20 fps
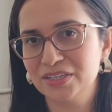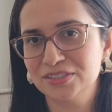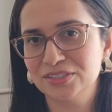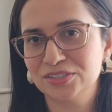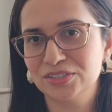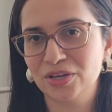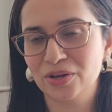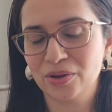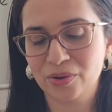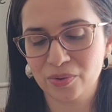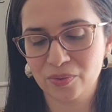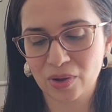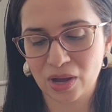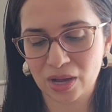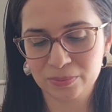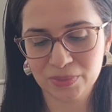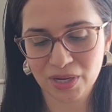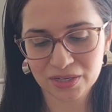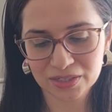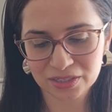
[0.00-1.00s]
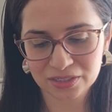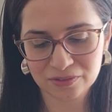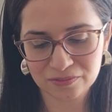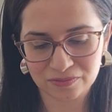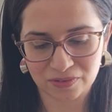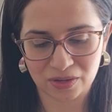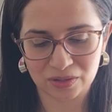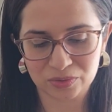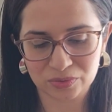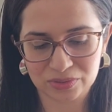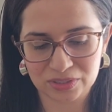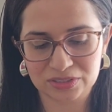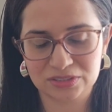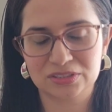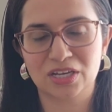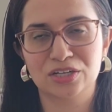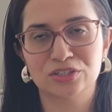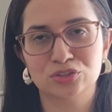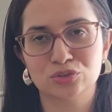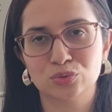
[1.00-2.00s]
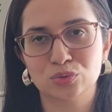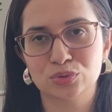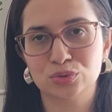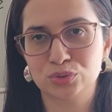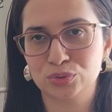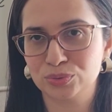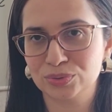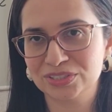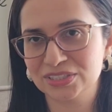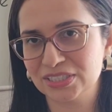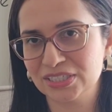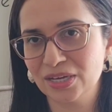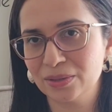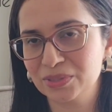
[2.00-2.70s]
So I'm not going to follow the schedule to a T.